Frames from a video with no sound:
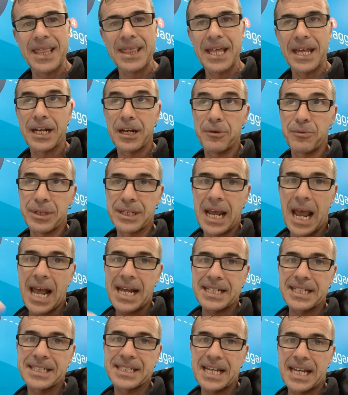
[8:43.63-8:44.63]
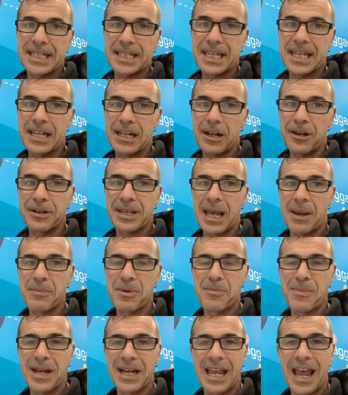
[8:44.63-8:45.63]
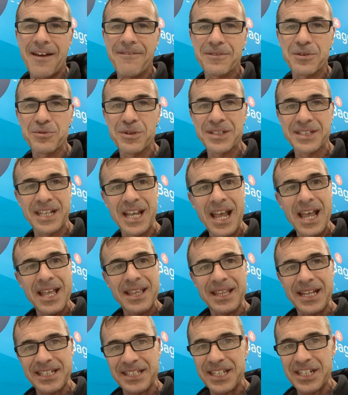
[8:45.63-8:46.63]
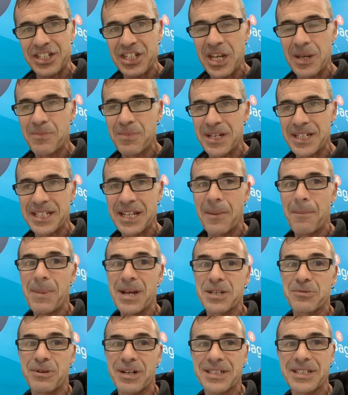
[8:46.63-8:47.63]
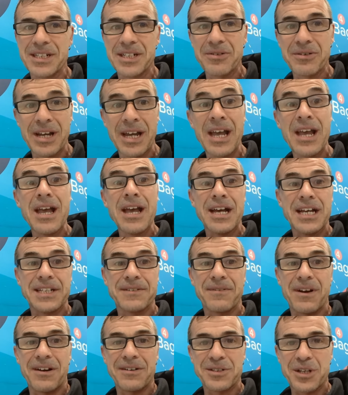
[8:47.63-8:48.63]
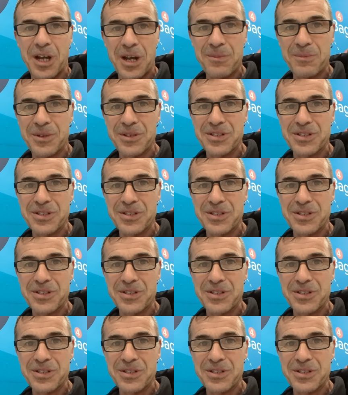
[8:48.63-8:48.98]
and then I would add a ten kilo cabin bag afterwards. That's the cheapest and best way to do it, as far as I'm